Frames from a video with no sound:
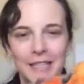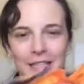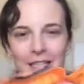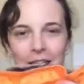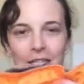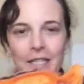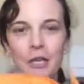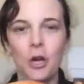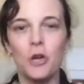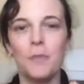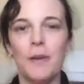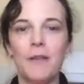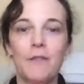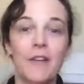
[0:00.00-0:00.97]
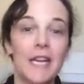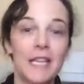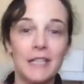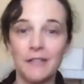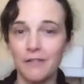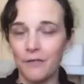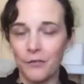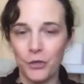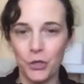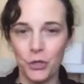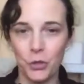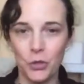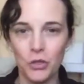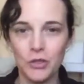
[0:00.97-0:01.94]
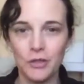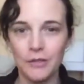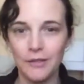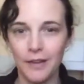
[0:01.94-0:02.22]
So that's the OBV for short.